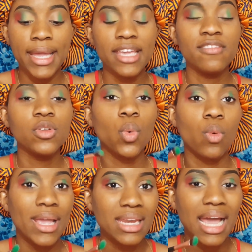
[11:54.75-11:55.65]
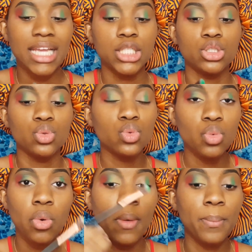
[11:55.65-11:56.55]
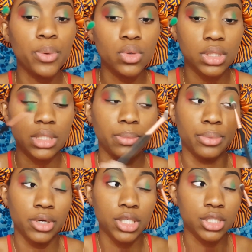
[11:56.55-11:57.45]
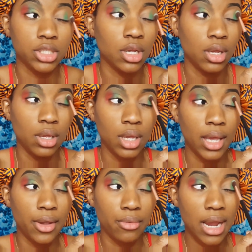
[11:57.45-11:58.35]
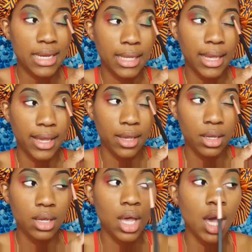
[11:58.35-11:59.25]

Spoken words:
even when I do put the brush right here,